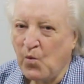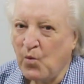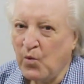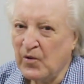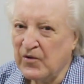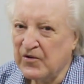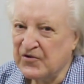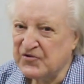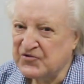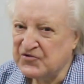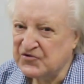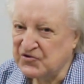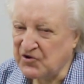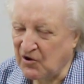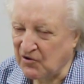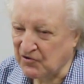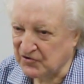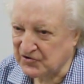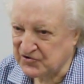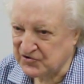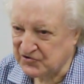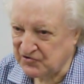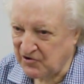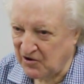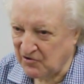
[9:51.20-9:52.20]
with a
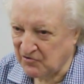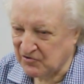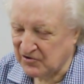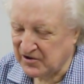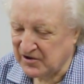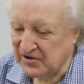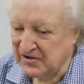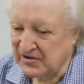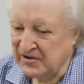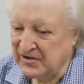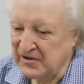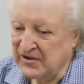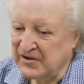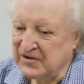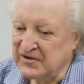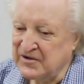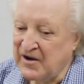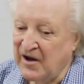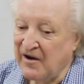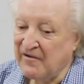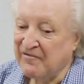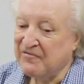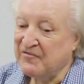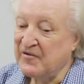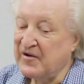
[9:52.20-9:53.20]
stock stroke.
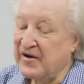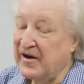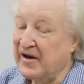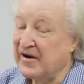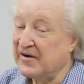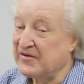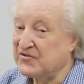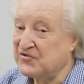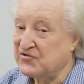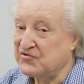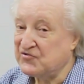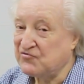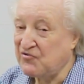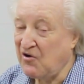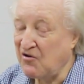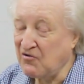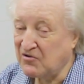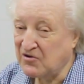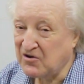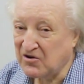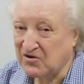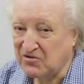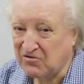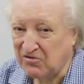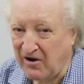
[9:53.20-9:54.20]
Now, if we get a
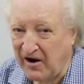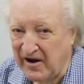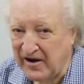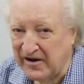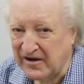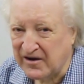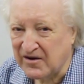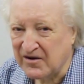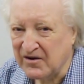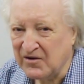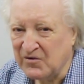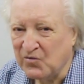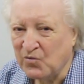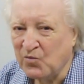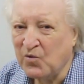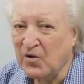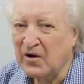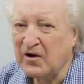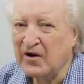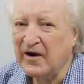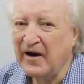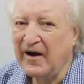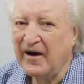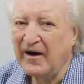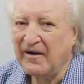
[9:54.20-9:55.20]
stroker crank,
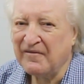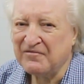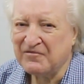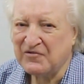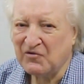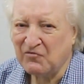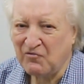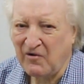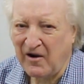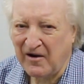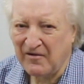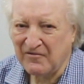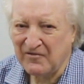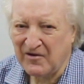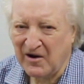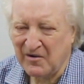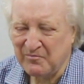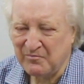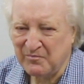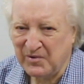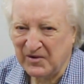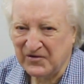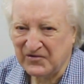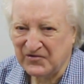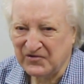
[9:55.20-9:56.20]
we're going to have to round
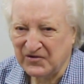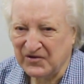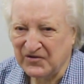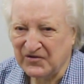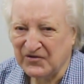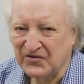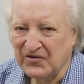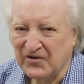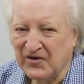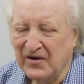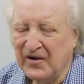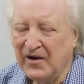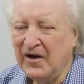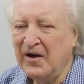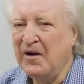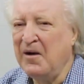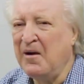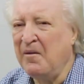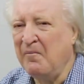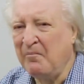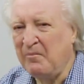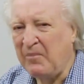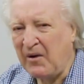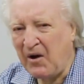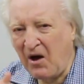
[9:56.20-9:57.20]
up pistons.
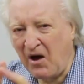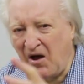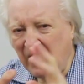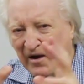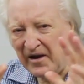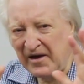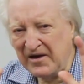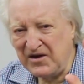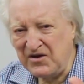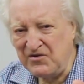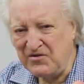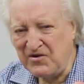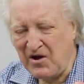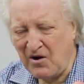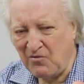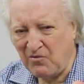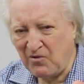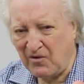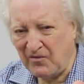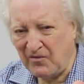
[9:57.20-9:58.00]
But I'll let you know